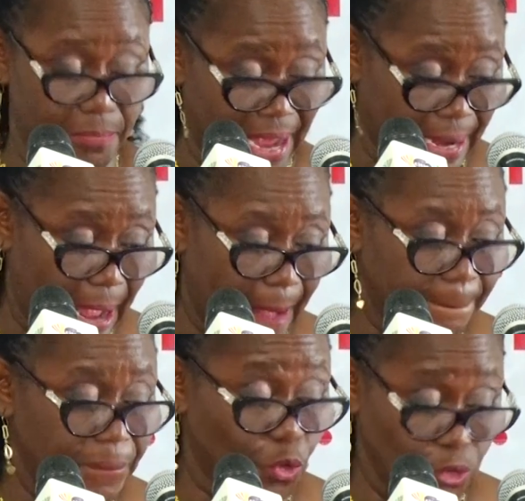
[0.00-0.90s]
my car.
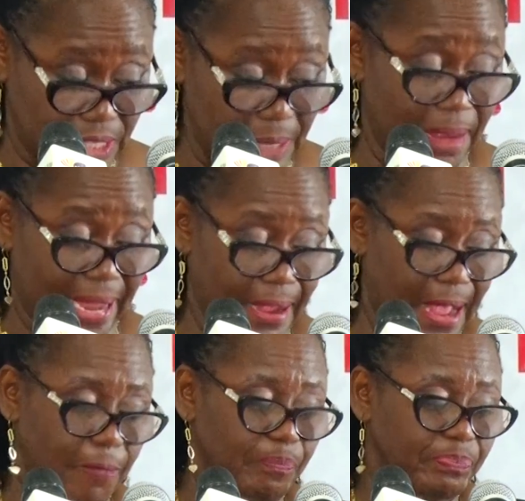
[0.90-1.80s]
He could see my
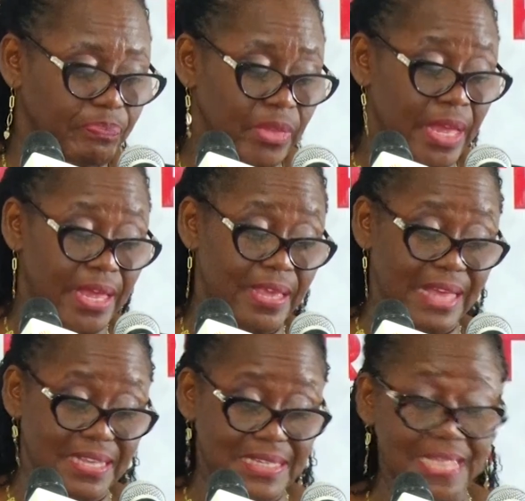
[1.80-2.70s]
car. He
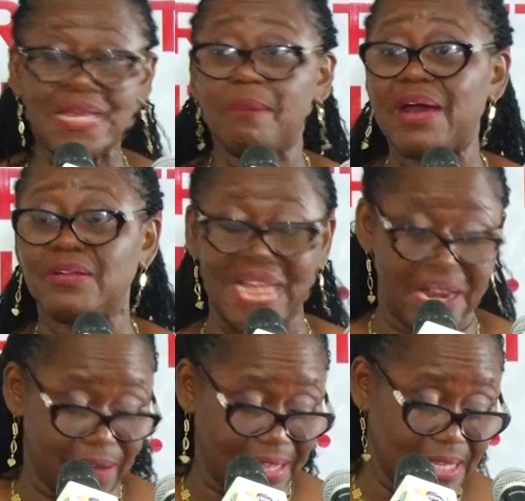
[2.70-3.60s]
then set about
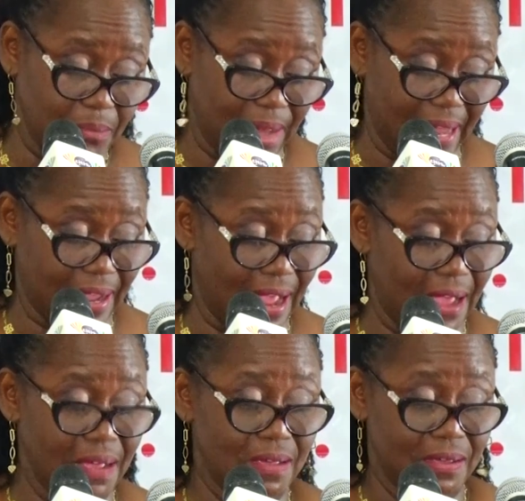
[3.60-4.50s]
directing my
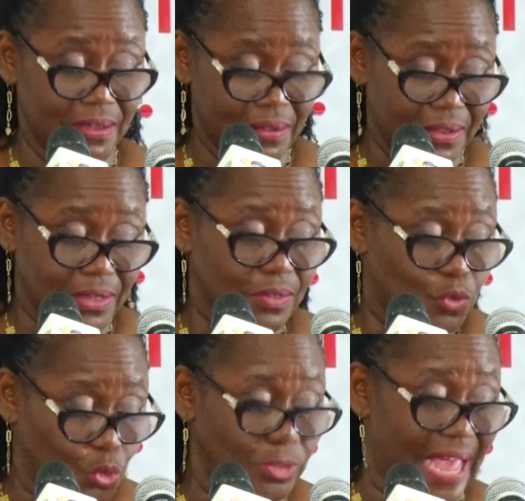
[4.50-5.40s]
car
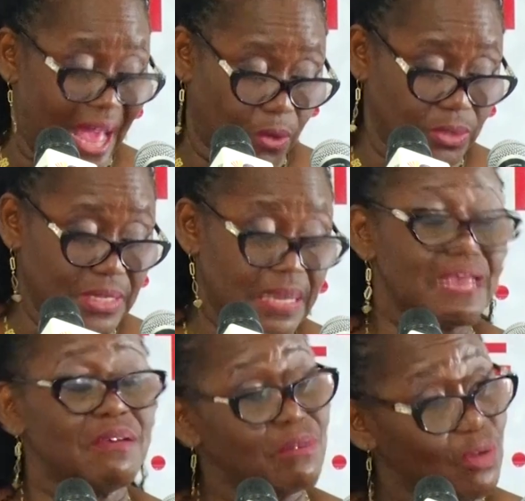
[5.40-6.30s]
to the house.
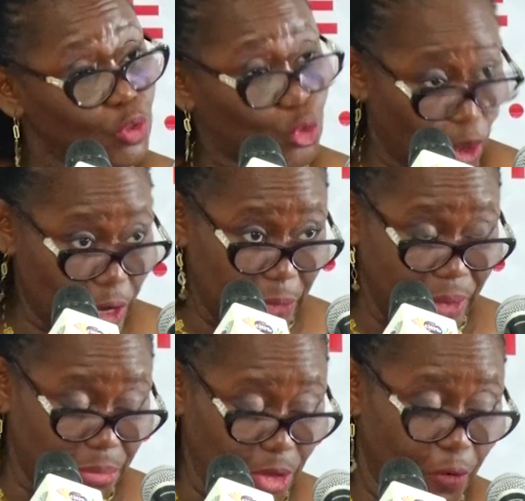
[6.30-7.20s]
He was talking
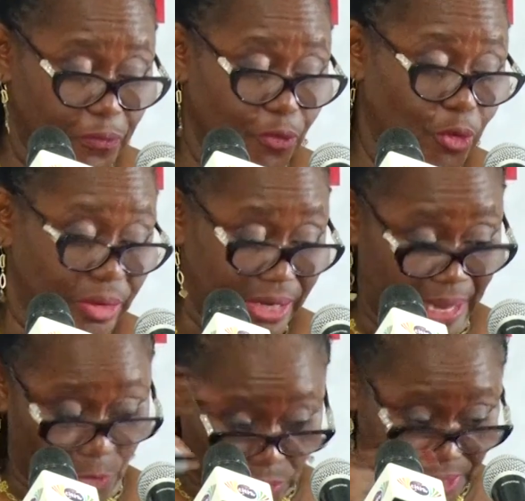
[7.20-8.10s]
with me on phone.
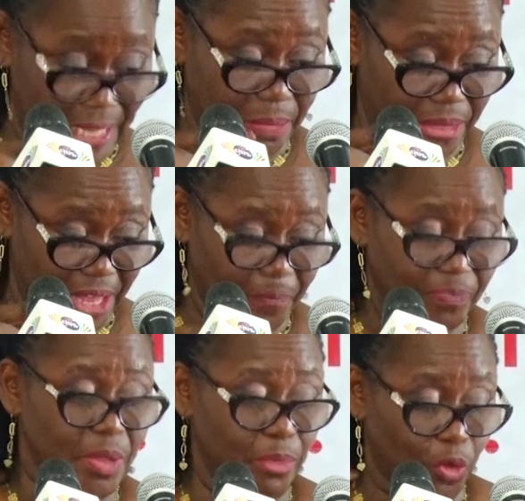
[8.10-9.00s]
He could see me
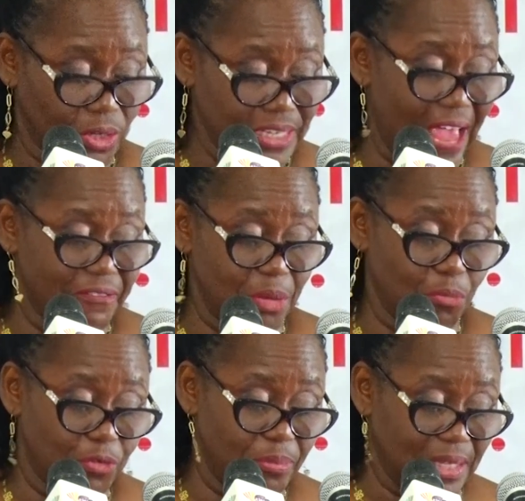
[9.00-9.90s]
because every
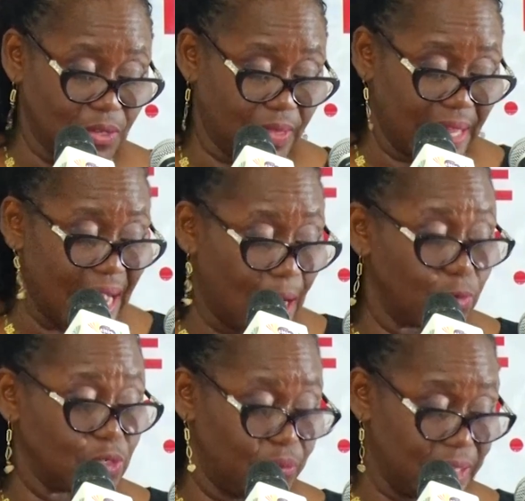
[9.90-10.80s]
movement of the car
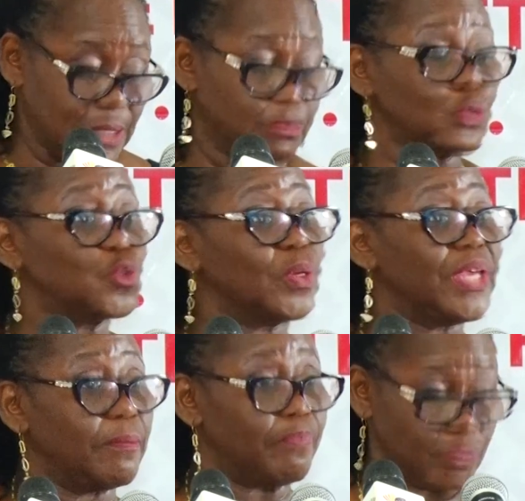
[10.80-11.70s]
was visible to
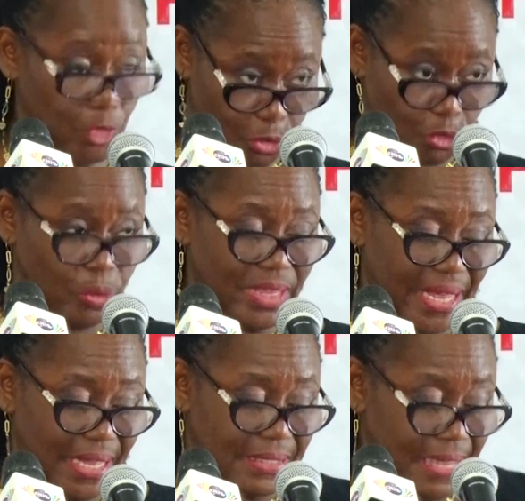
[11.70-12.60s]
him through
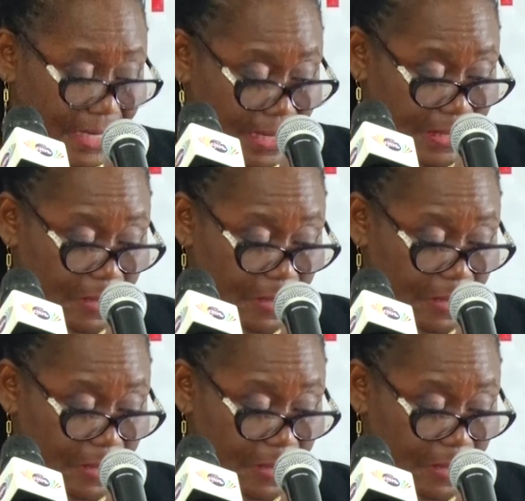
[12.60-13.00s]
the internet.